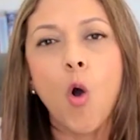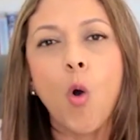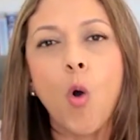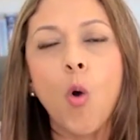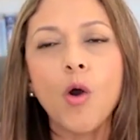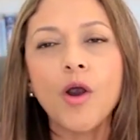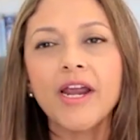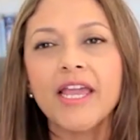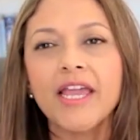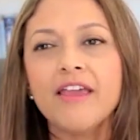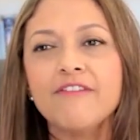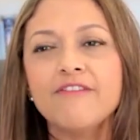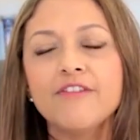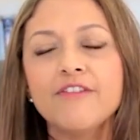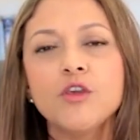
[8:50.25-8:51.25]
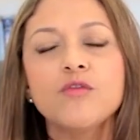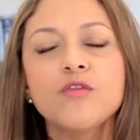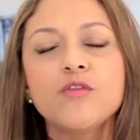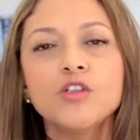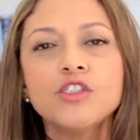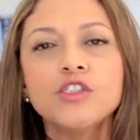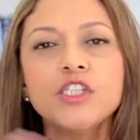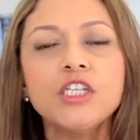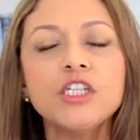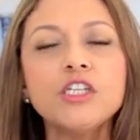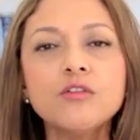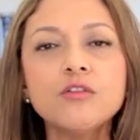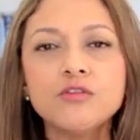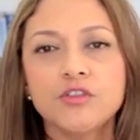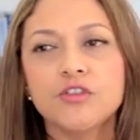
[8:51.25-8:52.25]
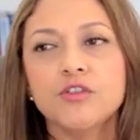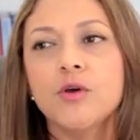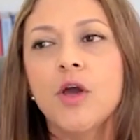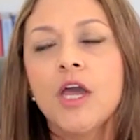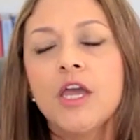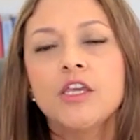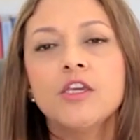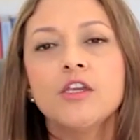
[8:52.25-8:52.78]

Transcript: or if you've continued to,